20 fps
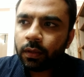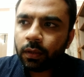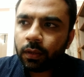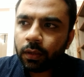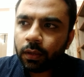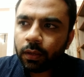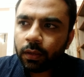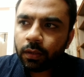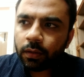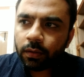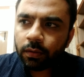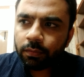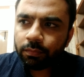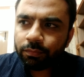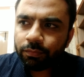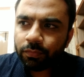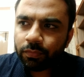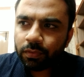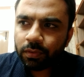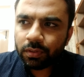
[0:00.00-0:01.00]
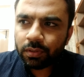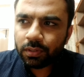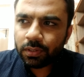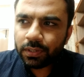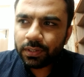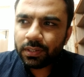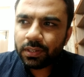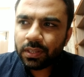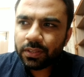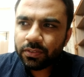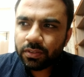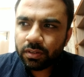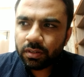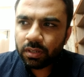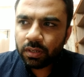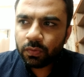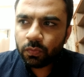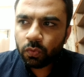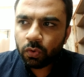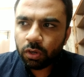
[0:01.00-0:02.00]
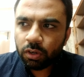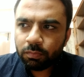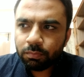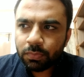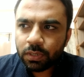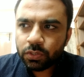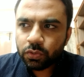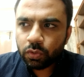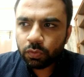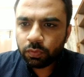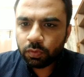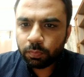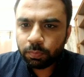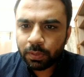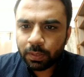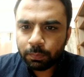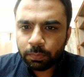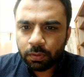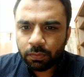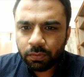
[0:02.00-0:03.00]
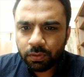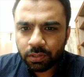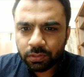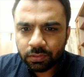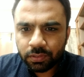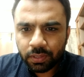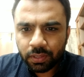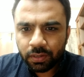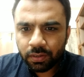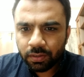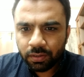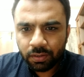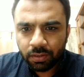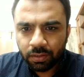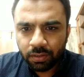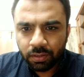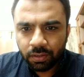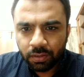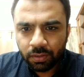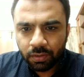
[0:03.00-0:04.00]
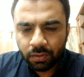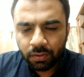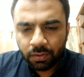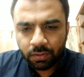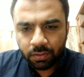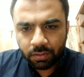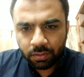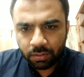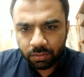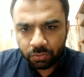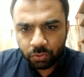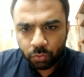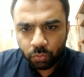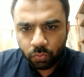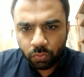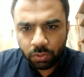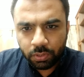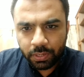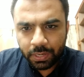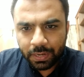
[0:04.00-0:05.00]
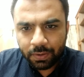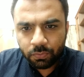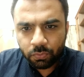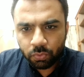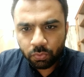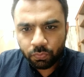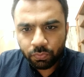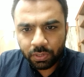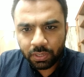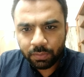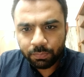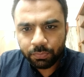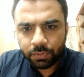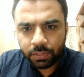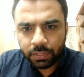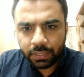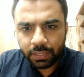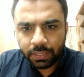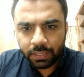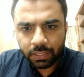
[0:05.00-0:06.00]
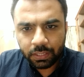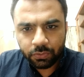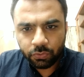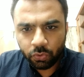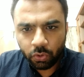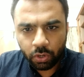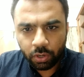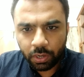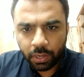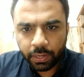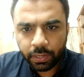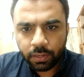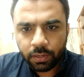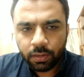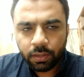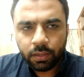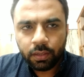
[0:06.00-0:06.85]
and it doesn't involve much of a paperwork there. You will have to fill up the details online,